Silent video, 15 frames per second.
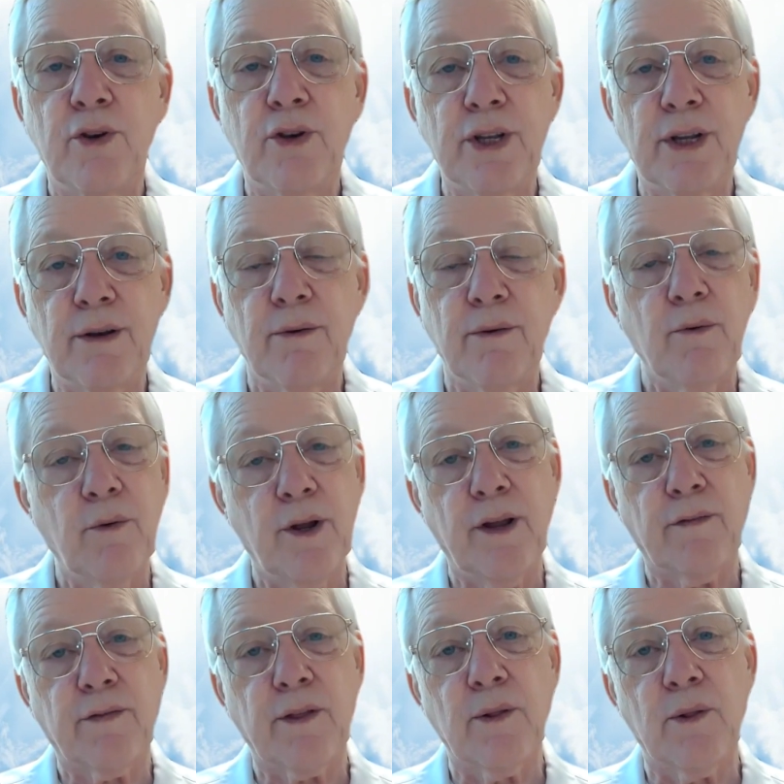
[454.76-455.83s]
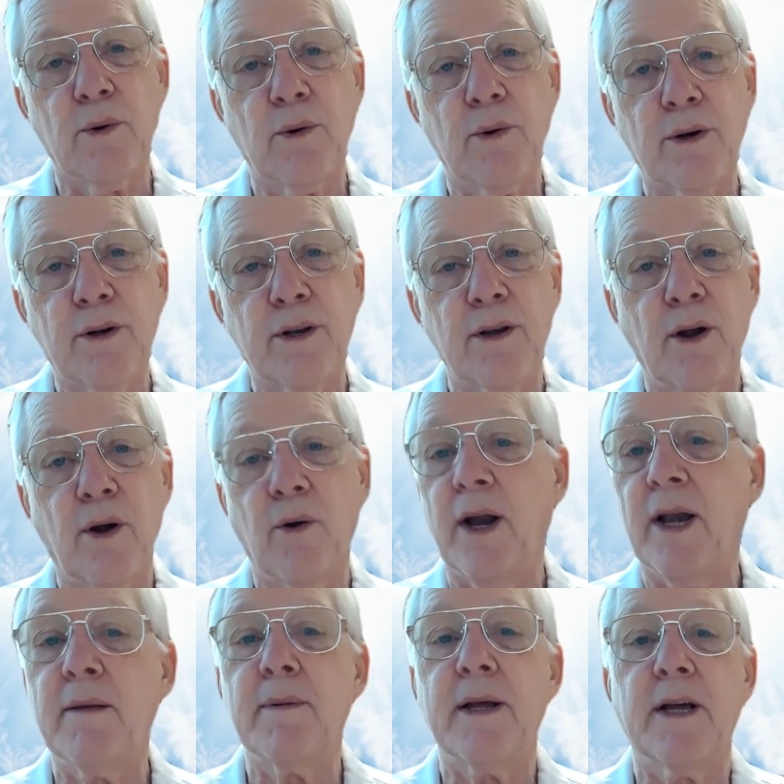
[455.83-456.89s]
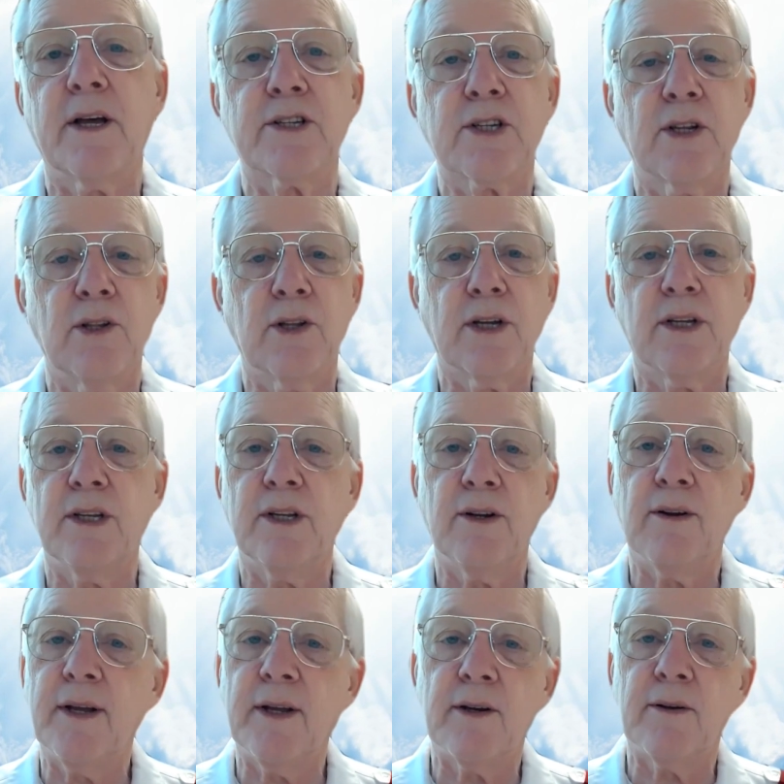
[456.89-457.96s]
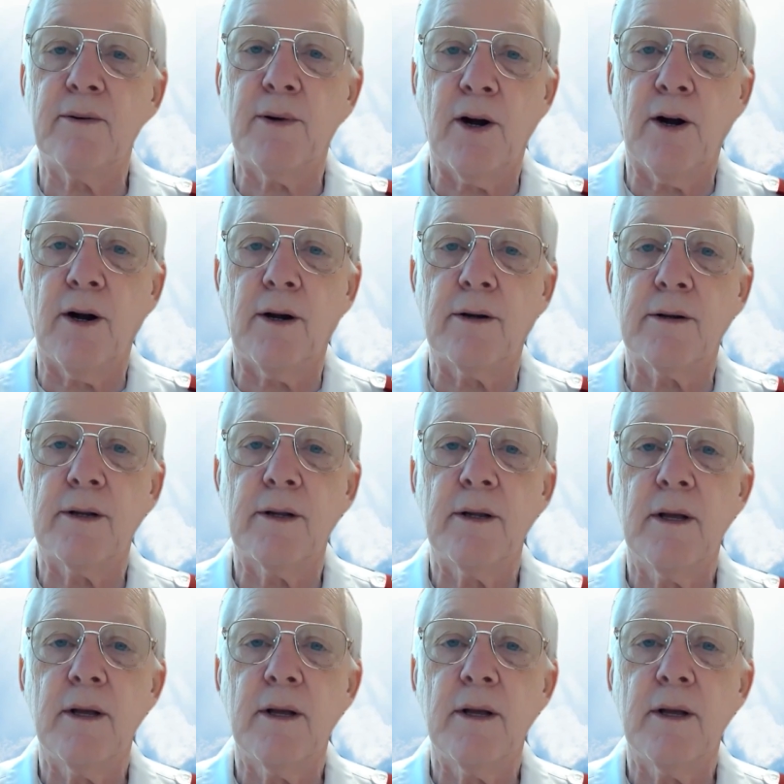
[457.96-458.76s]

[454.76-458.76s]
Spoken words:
If the Lord or anybody else could look into your inner heart,